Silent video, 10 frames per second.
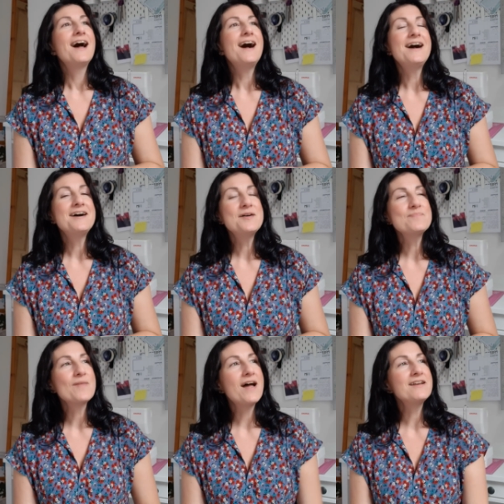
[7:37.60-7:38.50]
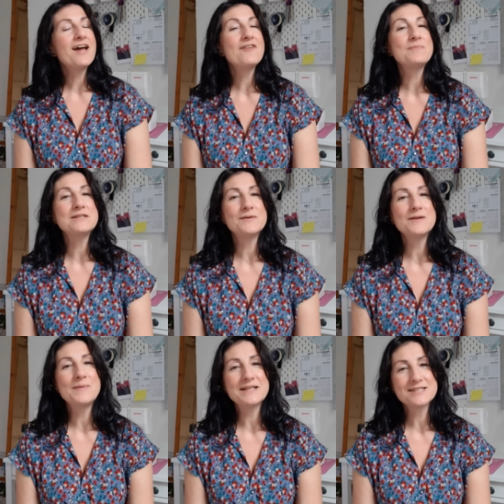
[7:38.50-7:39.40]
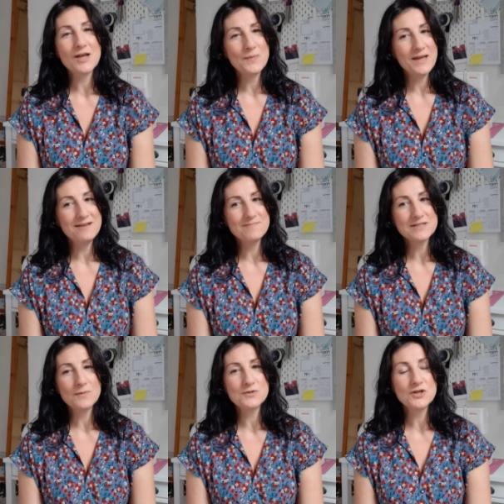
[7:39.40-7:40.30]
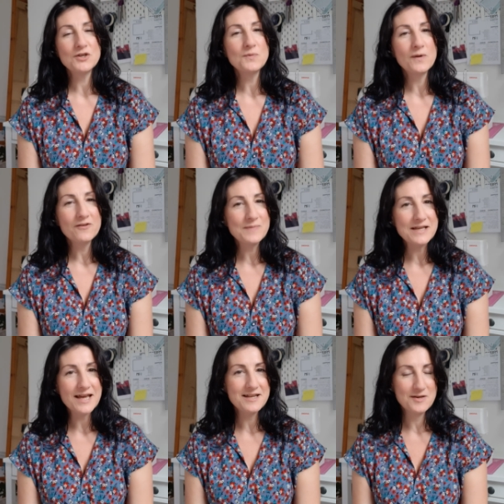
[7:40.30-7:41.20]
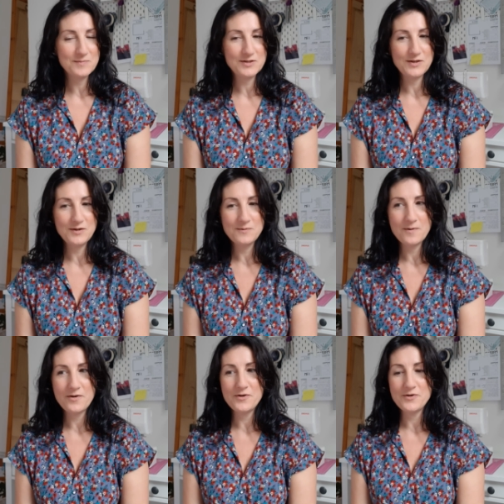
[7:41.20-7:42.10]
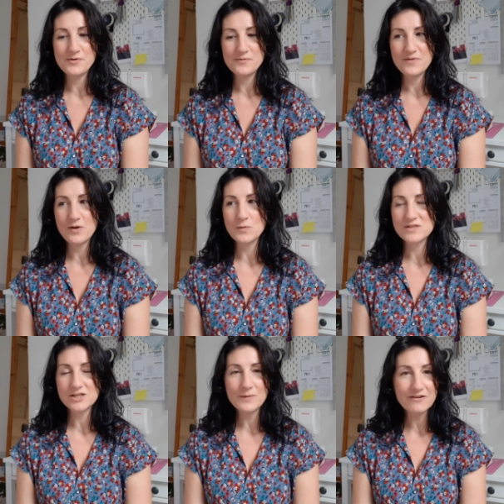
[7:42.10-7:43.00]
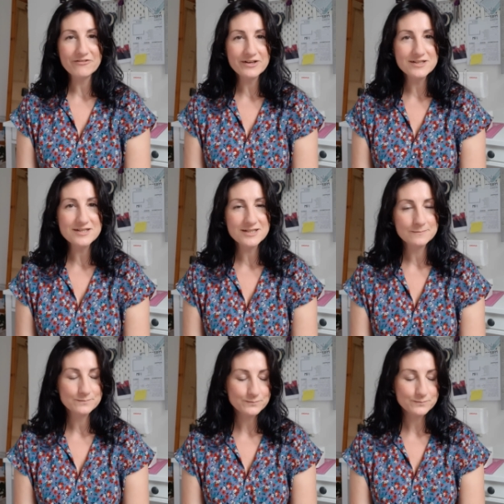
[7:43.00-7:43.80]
And I have been doing a bit of sewing, so I'll show you what I've been getting up to on the old sewing front.